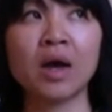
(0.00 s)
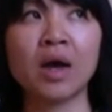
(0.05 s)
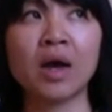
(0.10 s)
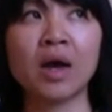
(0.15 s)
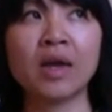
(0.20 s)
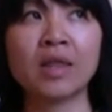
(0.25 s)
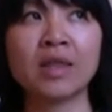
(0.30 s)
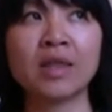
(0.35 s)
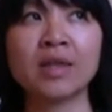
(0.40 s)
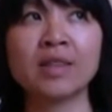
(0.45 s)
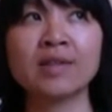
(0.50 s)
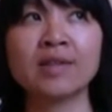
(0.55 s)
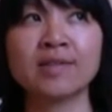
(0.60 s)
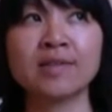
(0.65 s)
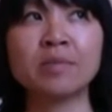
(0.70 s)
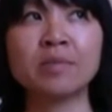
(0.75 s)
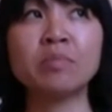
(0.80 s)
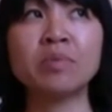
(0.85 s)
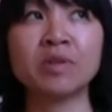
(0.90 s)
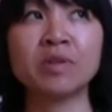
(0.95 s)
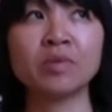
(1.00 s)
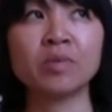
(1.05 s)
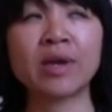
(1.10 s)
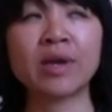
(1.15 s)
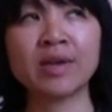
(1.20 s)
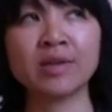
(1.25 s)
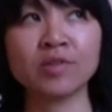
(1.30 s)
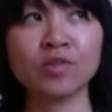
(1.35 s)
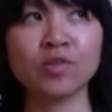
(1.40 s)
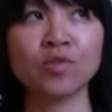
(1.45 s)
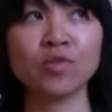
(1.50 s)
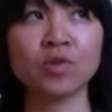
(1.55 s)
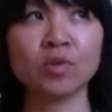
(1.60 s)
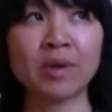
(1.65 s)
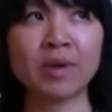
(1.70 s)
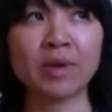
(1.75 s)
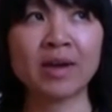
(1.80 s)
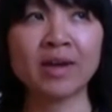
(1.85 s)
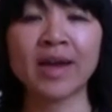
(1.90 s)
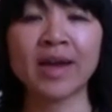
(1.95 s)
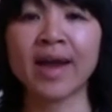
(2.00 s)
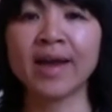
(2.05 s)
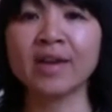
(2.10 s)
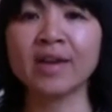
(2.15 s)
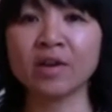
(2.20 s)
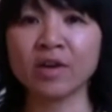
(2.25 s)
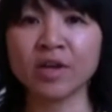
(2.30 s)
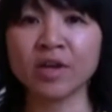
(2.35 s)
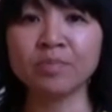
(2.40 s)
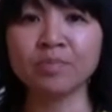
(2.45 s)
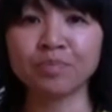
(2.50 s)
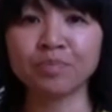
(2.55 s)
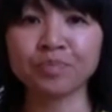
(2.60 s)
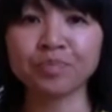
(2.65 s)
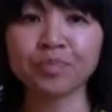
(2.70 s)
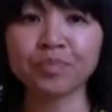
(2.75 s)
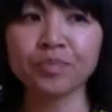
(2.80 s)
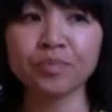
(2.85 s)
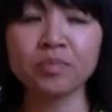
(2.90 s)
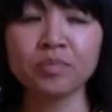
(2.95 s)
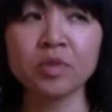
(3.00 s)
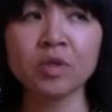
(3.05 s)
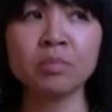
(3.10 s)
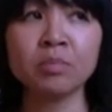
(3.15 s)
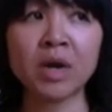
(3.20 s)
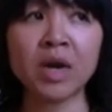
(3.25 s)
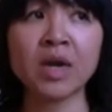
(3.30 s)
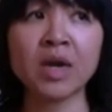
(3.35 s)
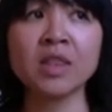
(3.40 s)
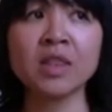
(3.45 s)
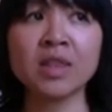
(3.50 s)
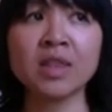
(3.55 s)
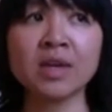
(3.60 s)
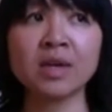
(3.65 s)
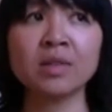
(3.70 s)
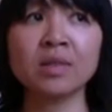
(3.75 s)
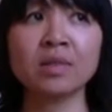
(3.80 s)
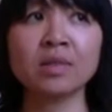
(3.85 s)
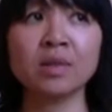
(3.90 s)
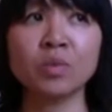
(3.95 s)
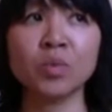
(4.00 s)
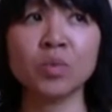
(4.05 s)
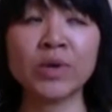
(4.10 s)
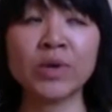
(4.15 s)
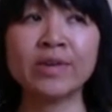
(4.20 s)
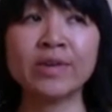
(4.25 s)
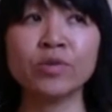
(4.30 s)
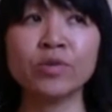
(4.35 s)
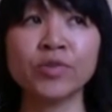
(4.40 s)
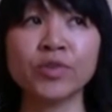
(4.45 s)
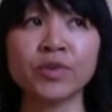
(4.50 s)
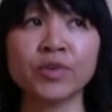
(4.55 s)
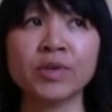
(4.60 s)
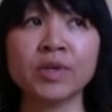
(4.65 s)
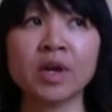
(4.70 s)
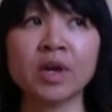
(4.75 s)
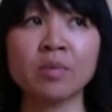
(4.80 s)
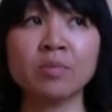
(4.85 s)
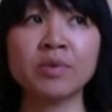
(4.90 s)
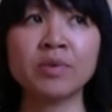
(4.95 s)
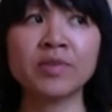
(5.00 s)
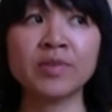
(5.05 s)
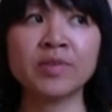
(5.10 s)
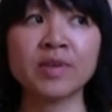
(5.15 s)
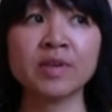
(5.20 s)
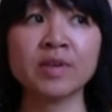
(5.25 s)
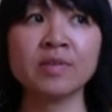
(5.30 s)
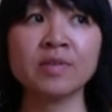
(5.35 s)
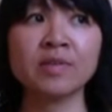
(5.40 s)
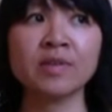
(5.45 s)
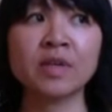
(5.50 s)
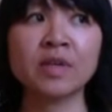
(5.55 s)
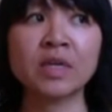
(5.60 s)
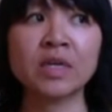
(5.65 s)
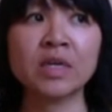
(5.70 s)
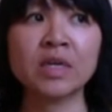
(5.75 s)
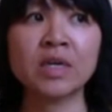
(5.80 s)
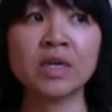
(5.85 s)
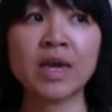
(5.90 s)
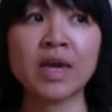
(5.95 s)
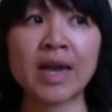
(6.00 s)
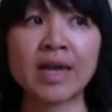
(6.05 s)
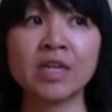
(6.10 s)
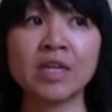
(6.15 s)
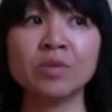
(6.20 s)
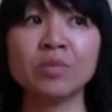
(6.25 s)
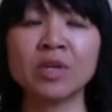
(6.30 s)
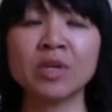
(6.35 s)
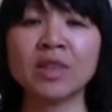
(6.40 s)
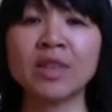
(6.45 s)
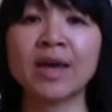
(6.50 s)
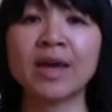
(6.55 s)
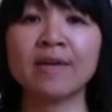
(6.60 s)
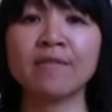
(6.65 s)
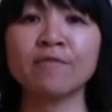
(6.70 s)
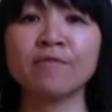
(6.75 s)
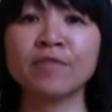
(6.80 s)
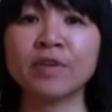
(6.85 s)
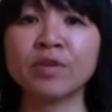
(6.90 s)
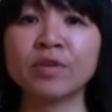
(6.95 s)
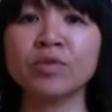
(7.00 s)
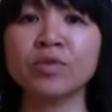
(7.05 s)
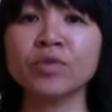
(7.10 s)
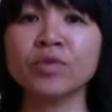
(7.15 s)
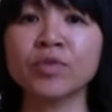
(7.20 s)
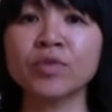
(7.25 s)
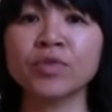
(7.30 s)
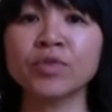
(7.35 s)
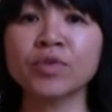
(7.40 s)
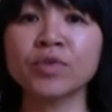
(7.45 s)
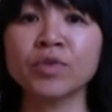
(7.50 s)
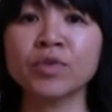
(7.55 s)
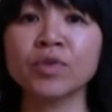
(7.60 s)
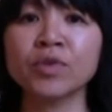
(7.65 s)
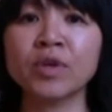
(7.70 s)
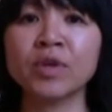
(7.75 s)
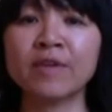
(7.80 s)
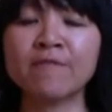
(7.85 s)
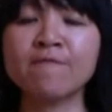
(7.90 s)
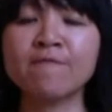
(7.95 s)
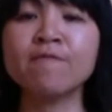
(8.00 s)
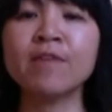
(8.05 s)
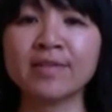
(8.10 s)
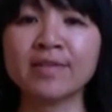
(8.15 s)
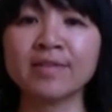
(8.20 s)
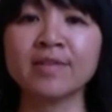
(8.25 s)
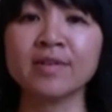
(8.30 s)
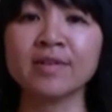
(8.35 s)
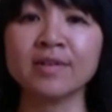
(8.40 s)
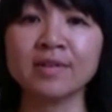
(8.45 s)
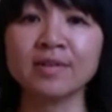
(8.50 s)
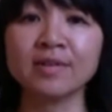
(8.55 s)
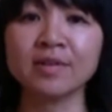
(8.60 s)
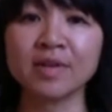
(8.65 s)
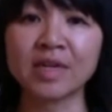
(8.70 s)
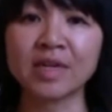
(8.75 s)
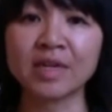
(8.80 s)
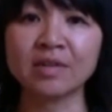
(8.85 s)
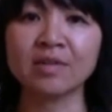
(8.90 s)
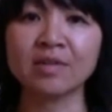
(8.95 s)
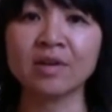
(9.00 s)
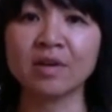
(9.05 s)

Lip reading: I think the simplest way is to talk about Kat and I, but I think the we also encompasses anyone that feels invested in